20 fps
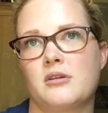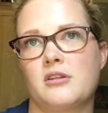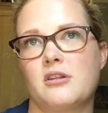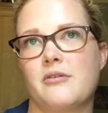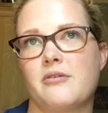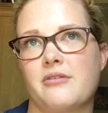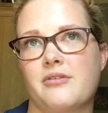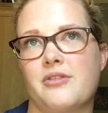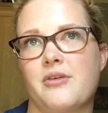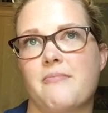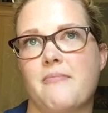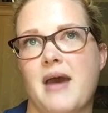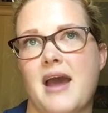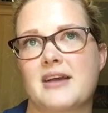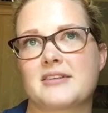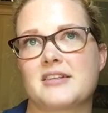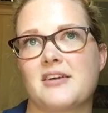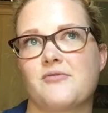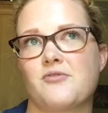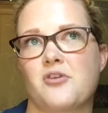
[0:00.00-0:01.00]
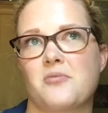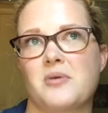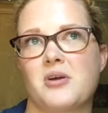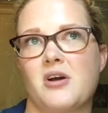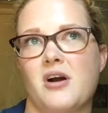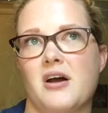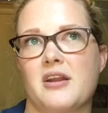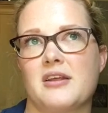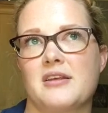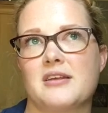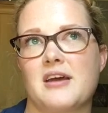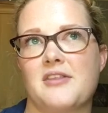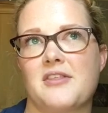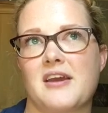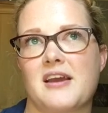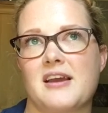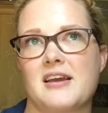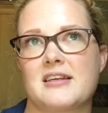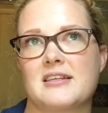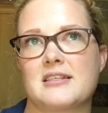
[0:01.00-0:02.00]
the max I've normally gone at, I
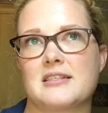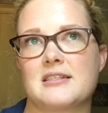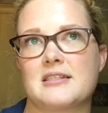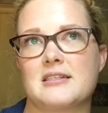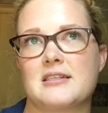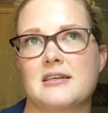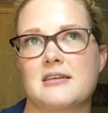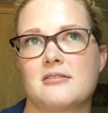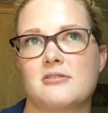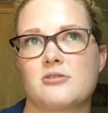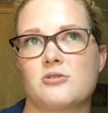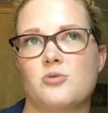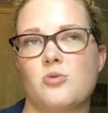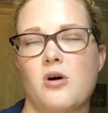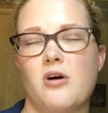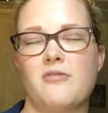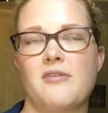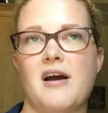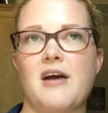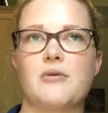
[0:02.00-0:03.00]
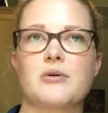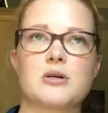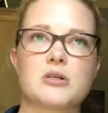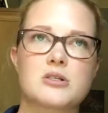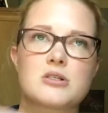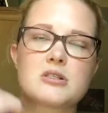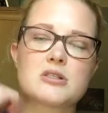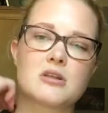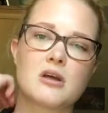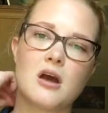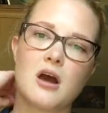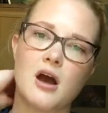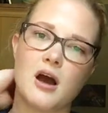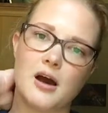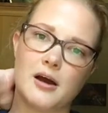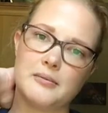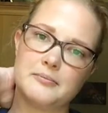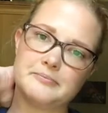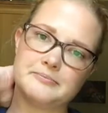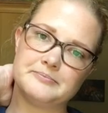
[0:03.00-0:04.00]
think, is 12 hours.
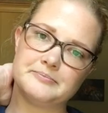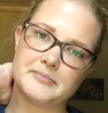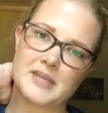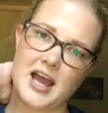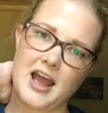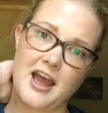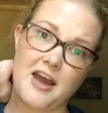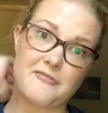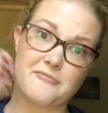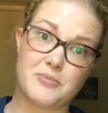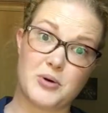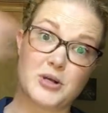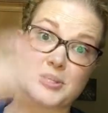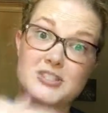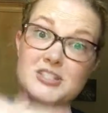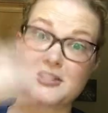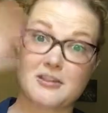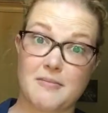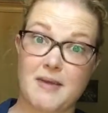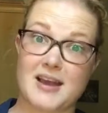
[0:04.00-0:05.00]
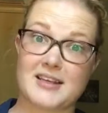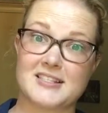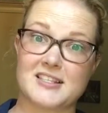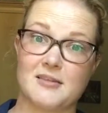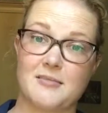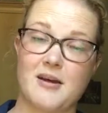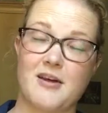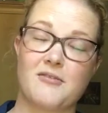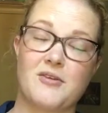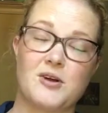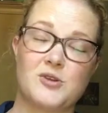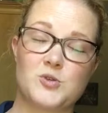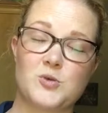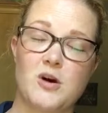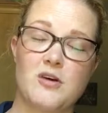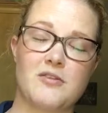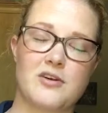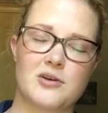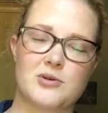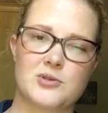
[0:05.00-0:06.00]
I have pushed the max limit. I've gone
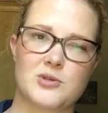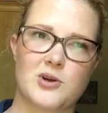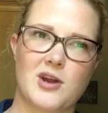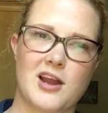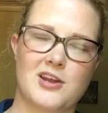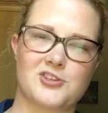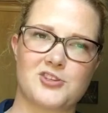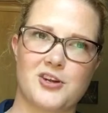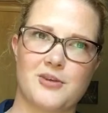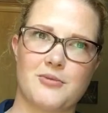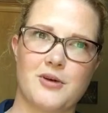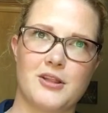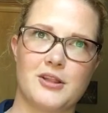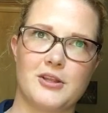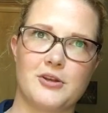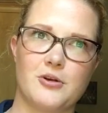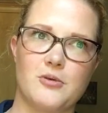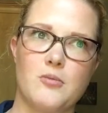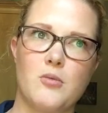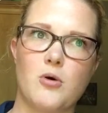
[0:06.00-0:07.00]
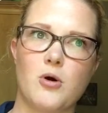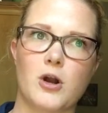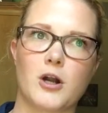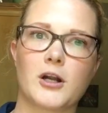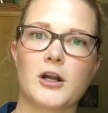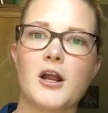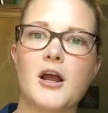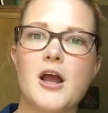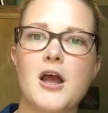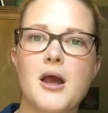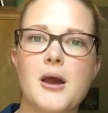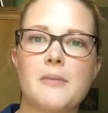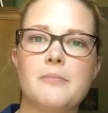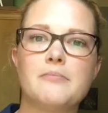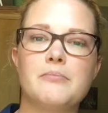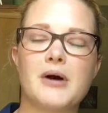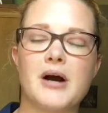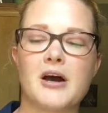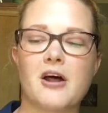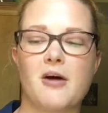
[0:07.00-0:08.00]
12 hours or actually a little more.
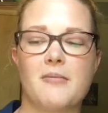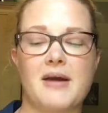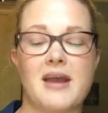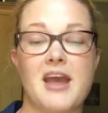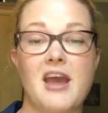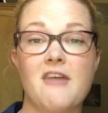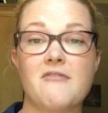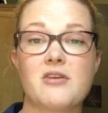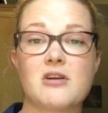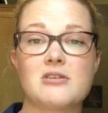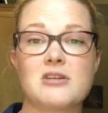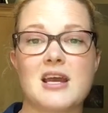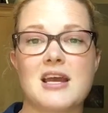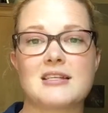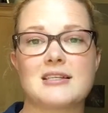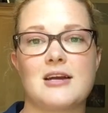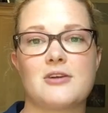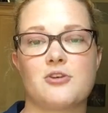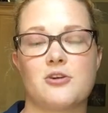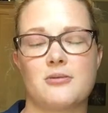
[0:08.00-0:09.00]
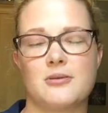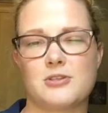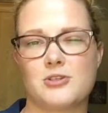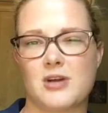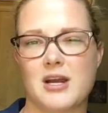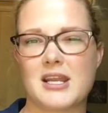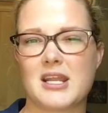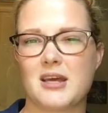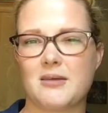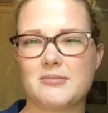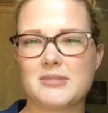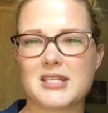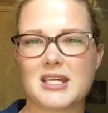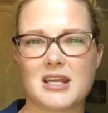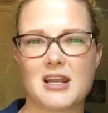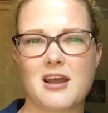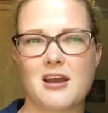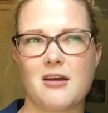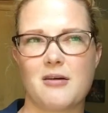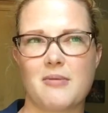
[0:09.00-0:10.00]
But on my heavier days, I normally try to empty
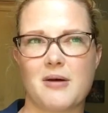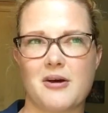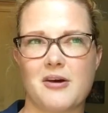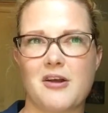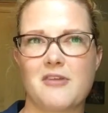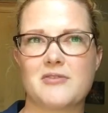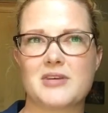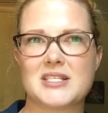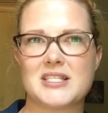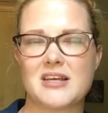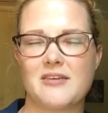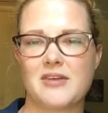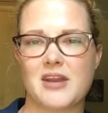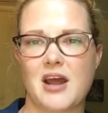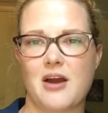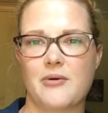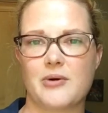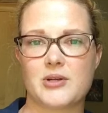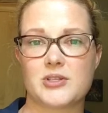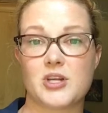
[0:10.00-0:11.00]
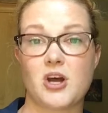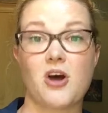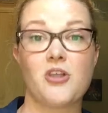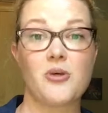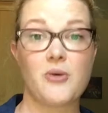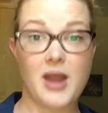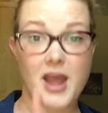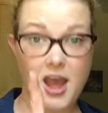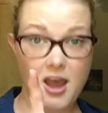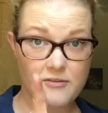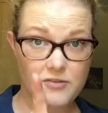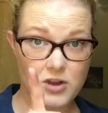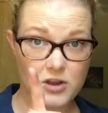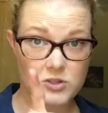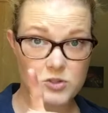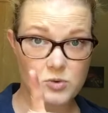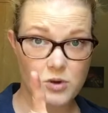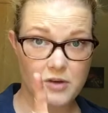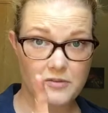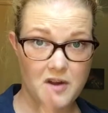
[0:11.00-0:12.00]
it about every 7 hours. Although I have
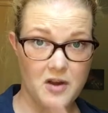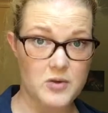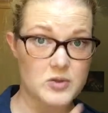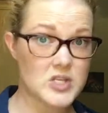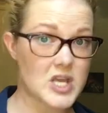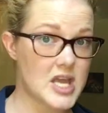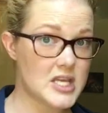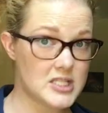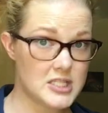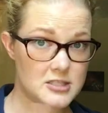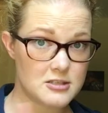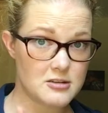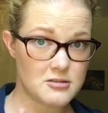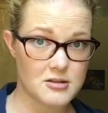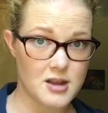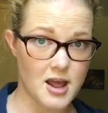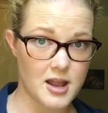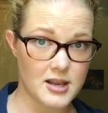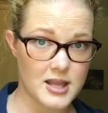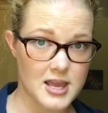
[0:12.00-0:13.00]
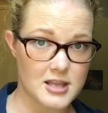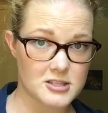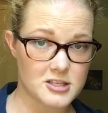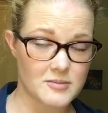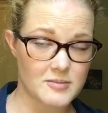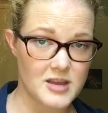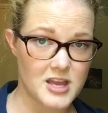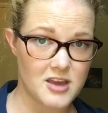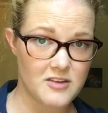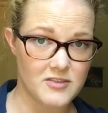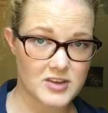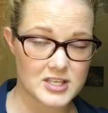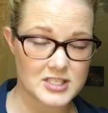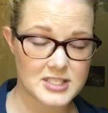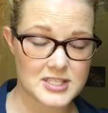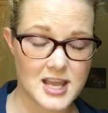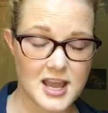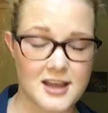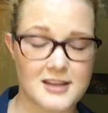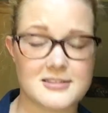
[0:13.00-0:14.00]
gone 12 hours and still not leaked on my
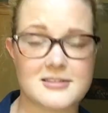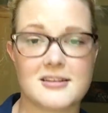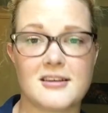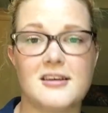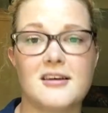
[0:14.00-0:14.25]
heaviest days.